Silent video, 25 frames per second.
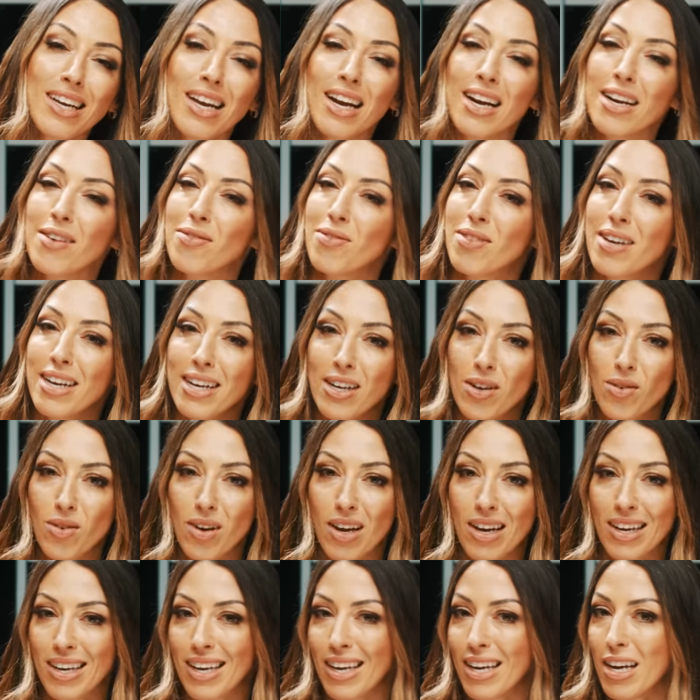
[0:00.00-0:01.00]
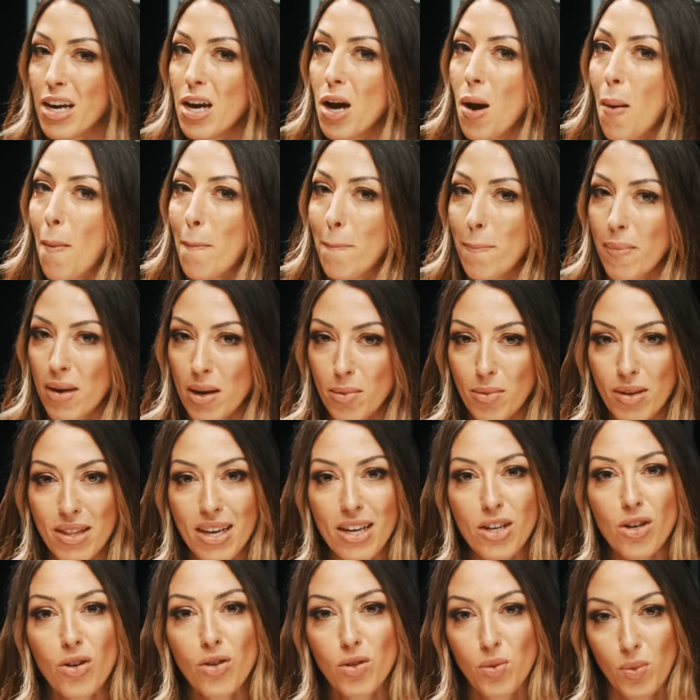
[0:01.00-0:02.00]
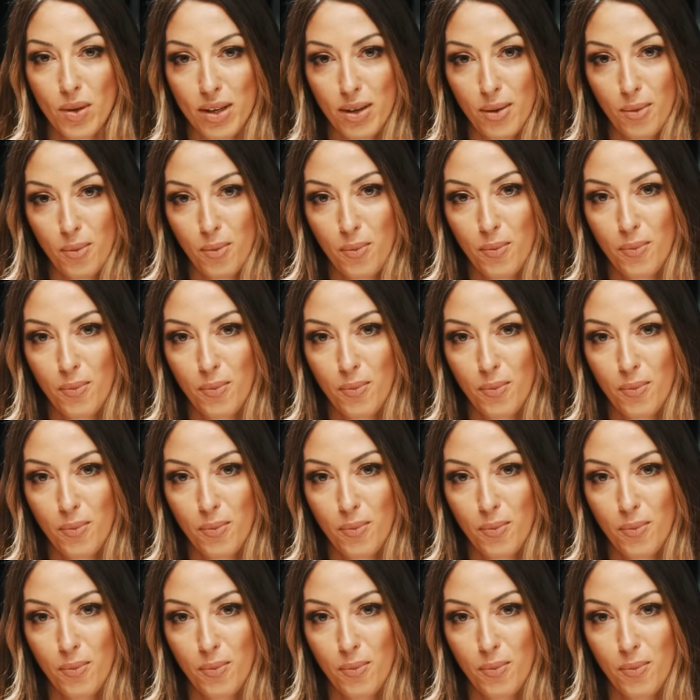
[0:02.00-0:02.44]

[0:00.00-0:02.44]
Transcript: And if they don't like it, maybe their dogs will.